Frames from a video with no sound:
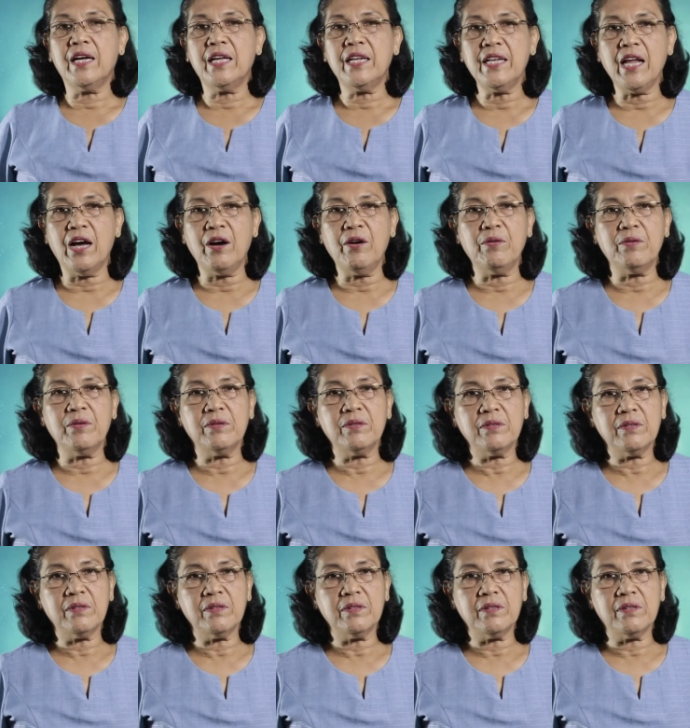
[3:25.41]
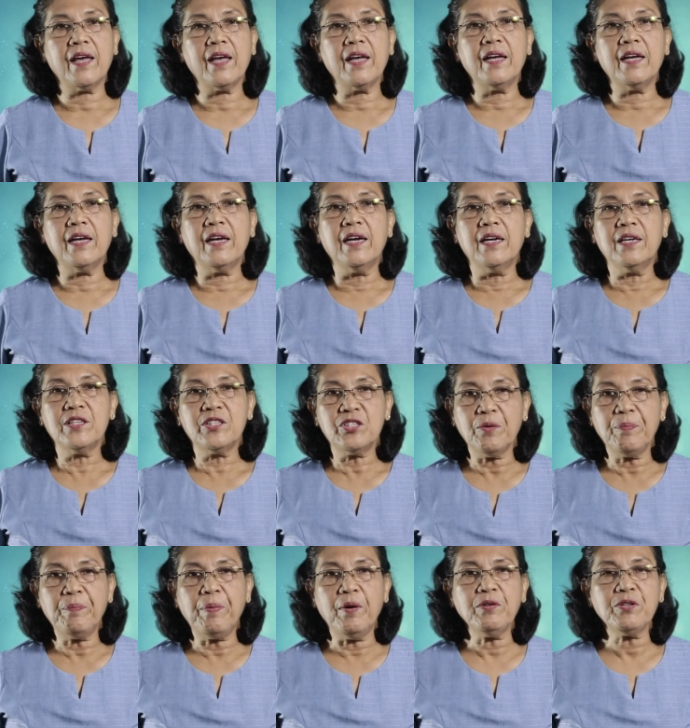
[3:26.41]
Now,
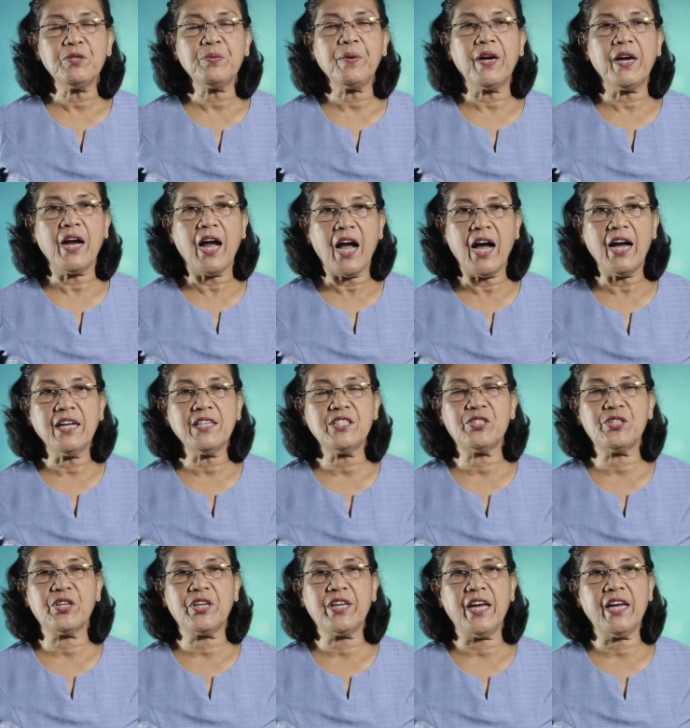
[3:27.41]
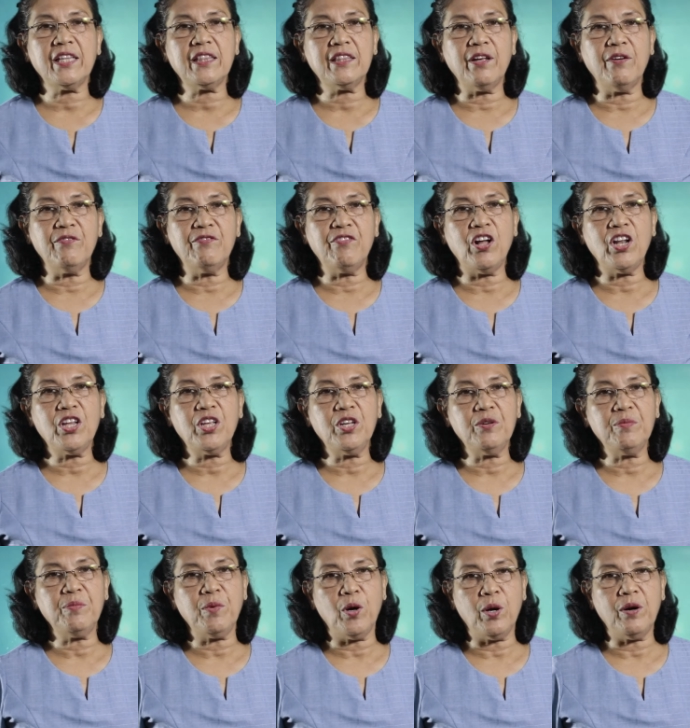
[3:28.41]
Suppose we are asked to get the
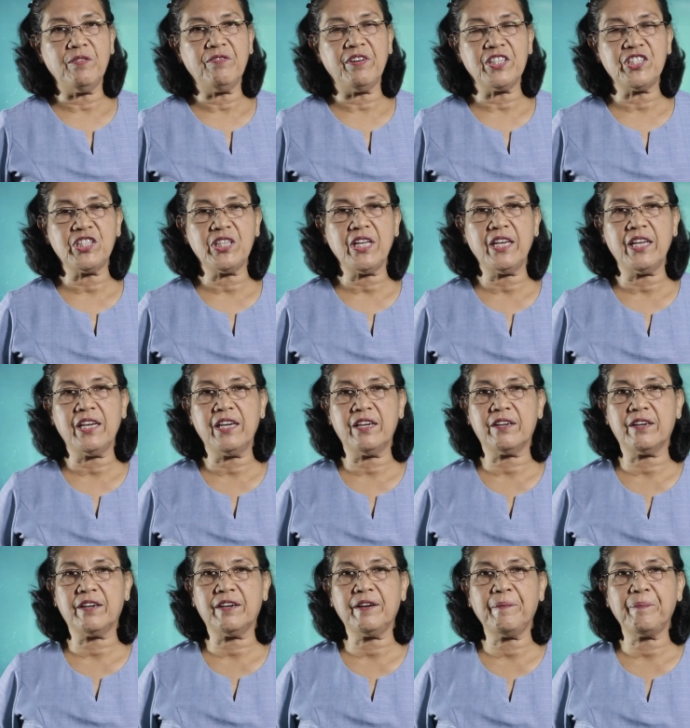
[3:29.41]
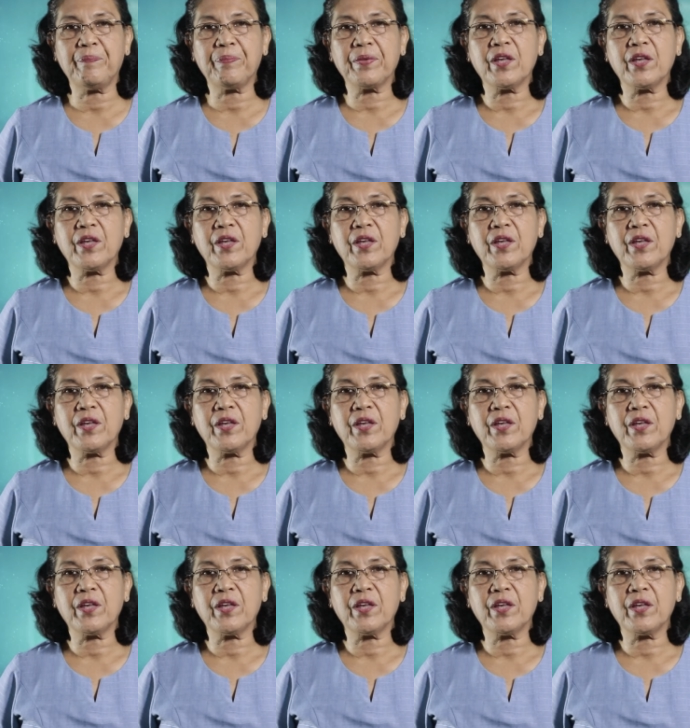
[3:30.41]
volume of a cylinder